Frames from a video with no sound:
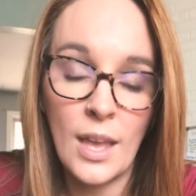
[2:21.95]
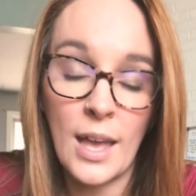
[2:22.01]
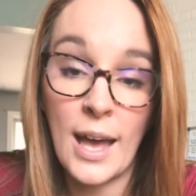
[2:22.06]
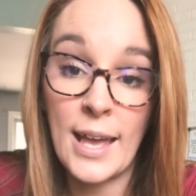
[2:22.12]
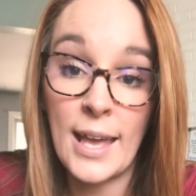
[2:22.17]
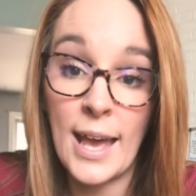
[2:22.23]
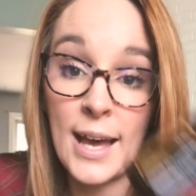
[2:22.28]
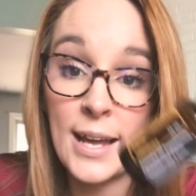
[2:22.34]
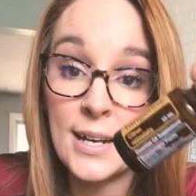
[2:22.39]

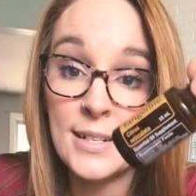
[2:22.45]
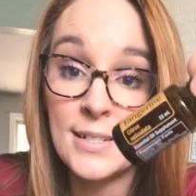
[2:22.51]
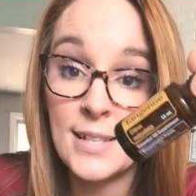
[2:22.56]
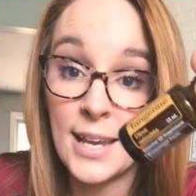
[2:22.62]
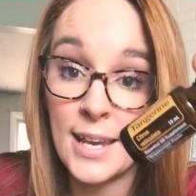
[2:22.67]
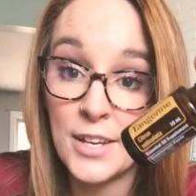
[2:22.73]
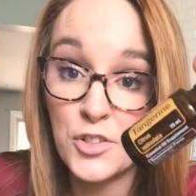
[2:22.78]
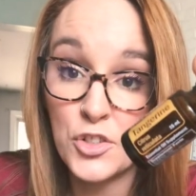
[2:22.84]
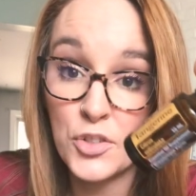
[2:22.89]
I added
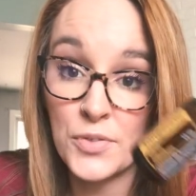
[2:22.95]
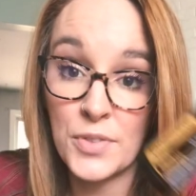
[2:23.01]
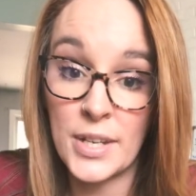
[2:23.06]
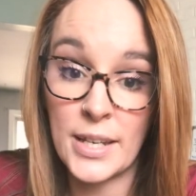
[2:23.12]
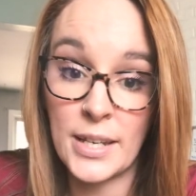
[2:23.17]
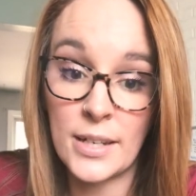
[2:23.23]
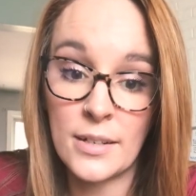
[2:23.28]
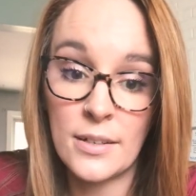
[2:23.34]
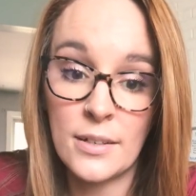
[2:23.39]

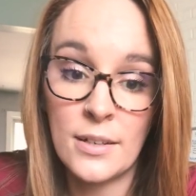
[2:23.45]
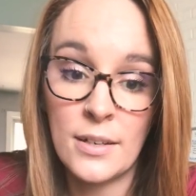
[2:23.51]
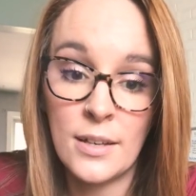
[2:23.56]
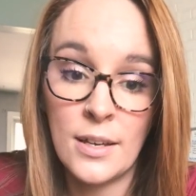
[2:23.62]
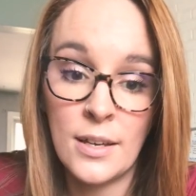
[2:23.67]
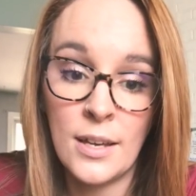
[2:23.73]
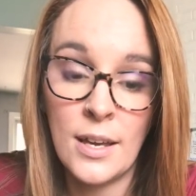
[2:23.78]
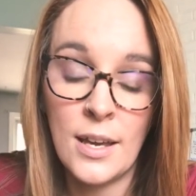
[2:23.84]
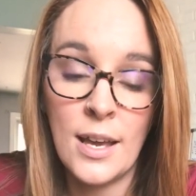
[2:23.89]
tangerine.
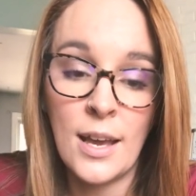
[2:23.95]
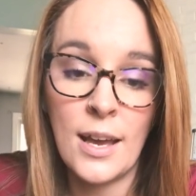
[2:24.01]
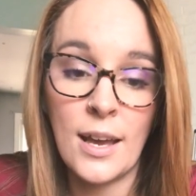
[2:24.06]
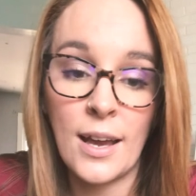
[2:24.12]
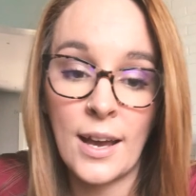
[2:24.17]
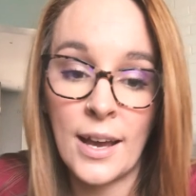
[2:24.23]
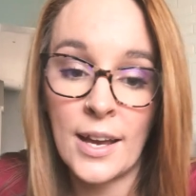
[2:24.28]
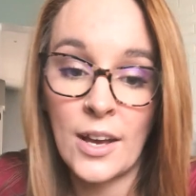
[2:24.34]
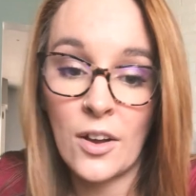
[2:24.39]

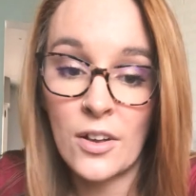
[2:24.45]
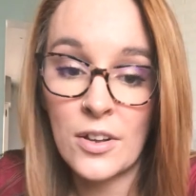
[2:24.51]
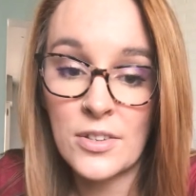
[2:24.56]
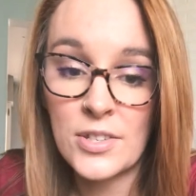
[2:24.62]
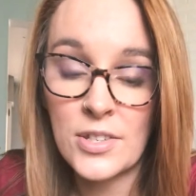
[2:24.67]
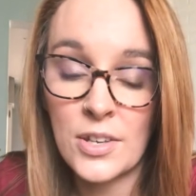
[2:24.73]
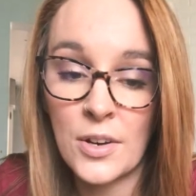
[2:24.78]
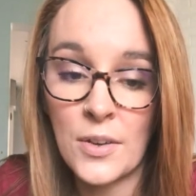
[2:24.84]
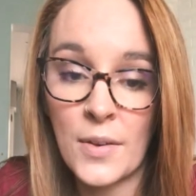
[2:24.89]
I
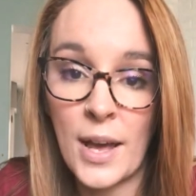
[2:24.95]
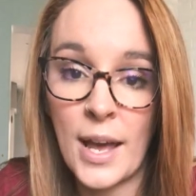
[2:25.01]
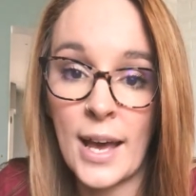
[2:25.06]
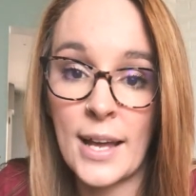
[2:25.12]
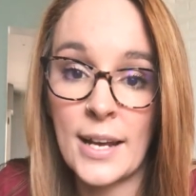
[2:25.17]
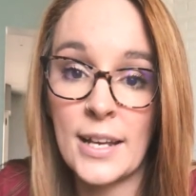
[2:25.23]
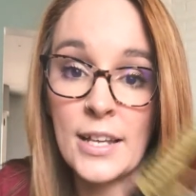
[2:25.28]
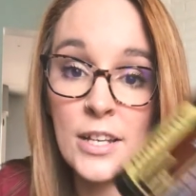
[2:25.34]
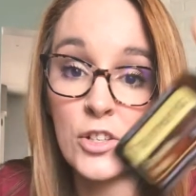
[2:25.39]
also
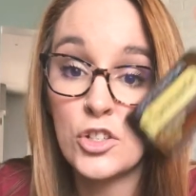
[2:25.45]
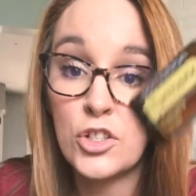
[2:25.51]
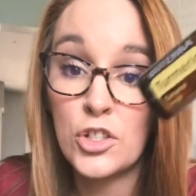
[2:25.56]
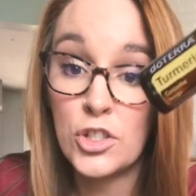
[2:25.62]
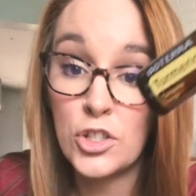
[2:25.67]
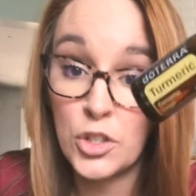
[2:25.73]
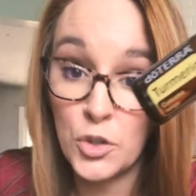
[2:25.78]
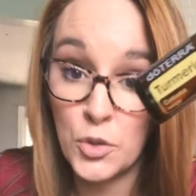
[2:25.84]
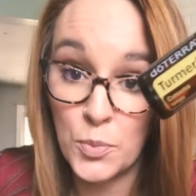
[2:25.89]
added
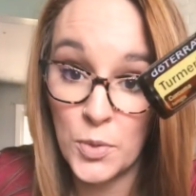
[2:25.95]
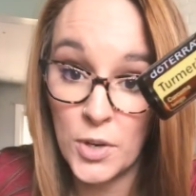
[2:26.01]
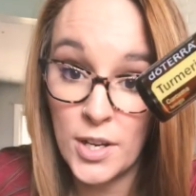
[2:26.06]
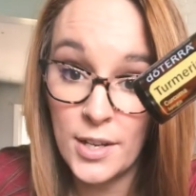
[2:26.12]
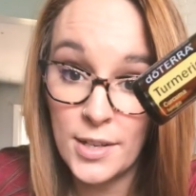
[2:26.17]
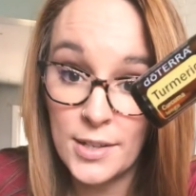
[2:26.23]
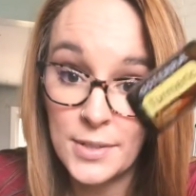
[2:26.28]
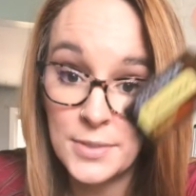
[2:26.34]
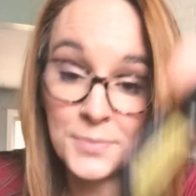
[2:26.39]

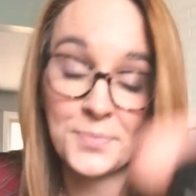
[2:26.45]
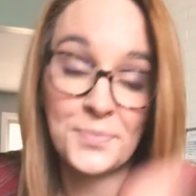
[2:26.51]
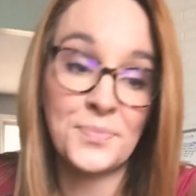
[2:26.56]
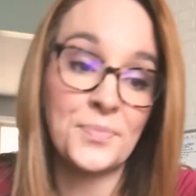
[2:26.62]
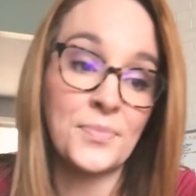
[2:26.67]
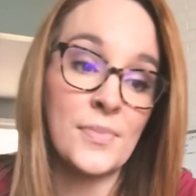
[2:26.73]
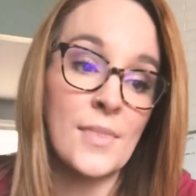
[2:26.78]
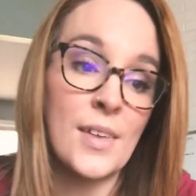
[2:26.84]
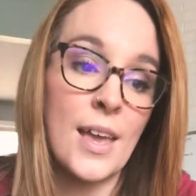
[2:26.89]
turmeric.
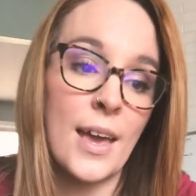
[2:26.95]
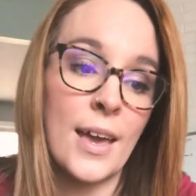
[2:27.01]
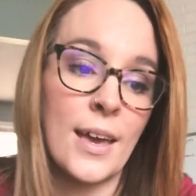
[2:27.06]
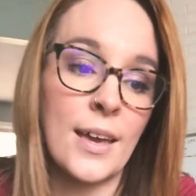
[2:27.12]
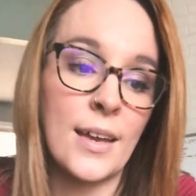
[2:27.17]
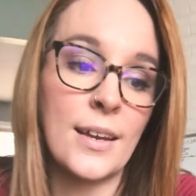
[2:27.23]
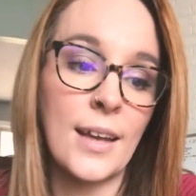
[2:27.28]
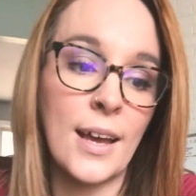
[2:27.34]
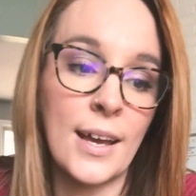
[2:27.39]

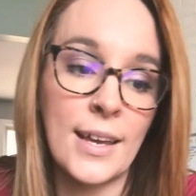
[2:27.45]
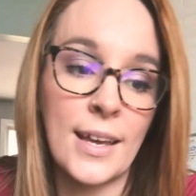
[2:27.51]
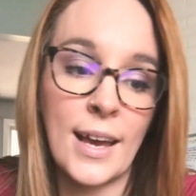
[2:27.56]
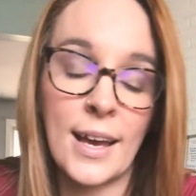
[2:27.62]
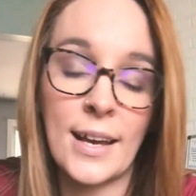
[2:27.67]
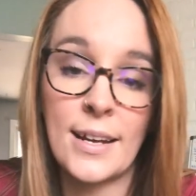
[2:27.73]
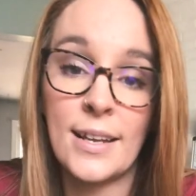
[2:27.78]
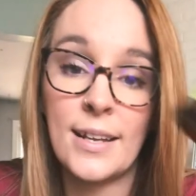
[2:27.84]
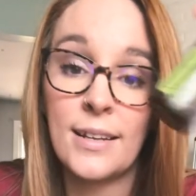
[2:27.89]
And I
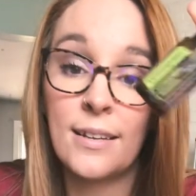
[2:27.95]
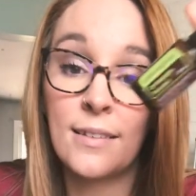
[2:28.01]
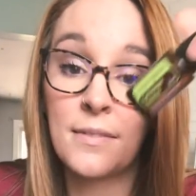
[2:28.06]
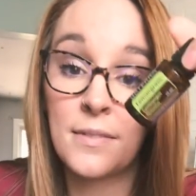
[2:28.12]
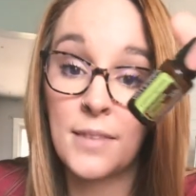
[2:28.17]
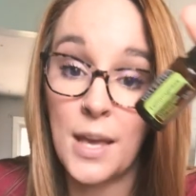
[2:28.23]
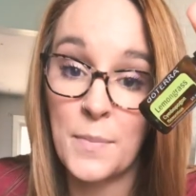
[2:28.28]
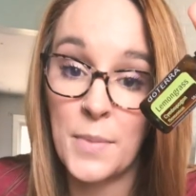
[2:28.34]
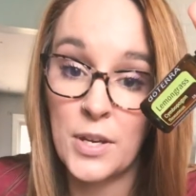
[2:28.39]
added
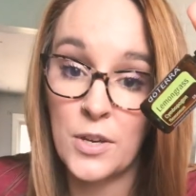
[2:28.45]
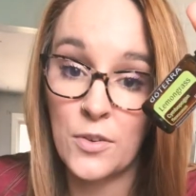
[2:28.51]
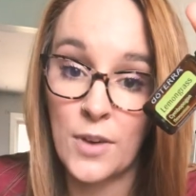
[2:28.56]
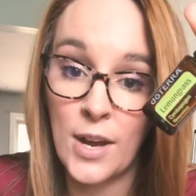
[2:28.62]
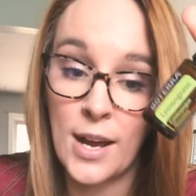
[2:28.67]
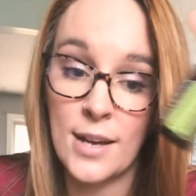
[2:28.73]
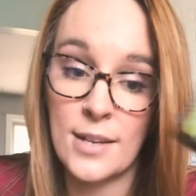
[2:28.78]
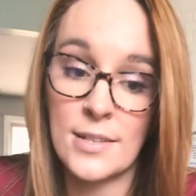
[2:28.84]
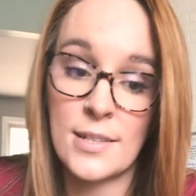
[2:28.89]

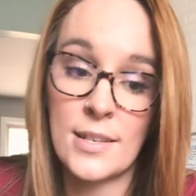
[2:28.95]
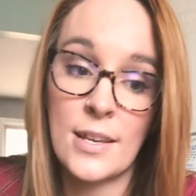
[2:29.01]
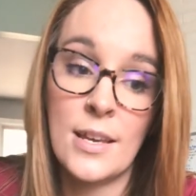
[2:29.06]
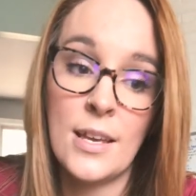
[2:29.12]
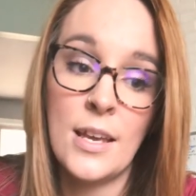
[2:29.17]
lemongrass.